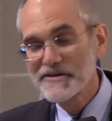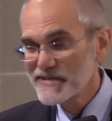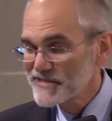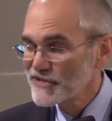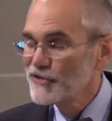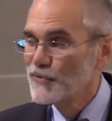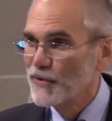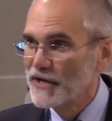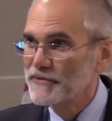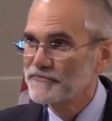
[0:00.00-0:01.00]
Gosh, that's a
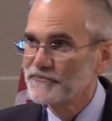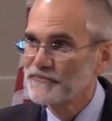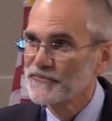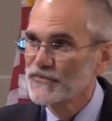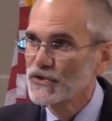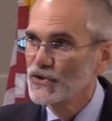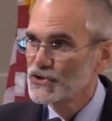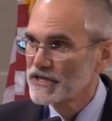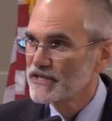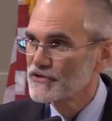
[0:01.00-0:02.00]
new one. It
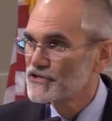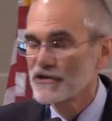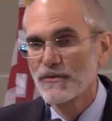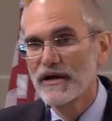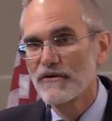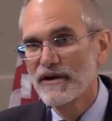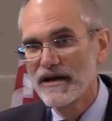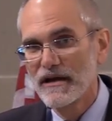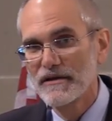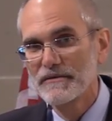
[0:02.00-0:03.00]
usually goes the other way
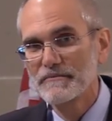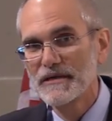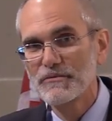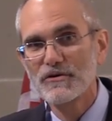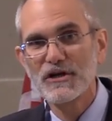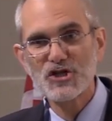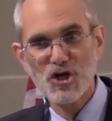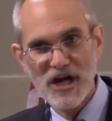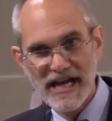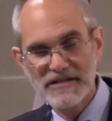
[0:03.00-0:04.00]
around. People are
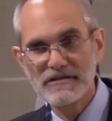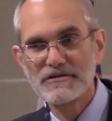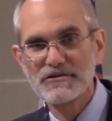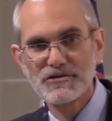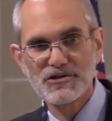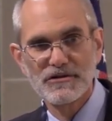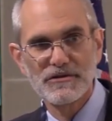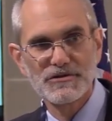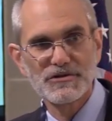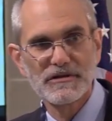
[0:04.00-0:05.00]
attracted to the
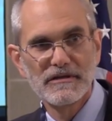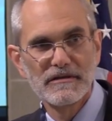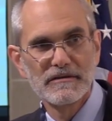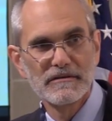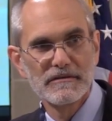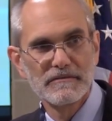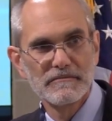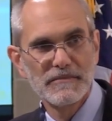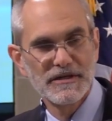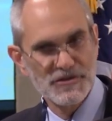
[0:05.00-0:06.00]
church
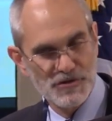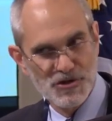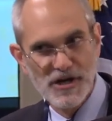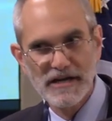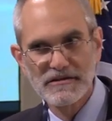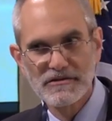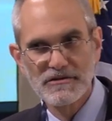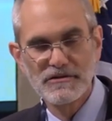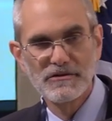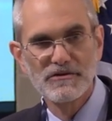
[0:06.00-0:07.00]
because they're attracted
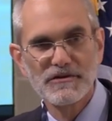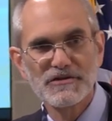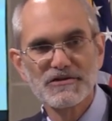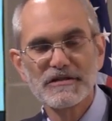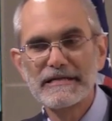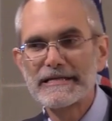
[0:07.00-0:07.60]
to the Eucharist.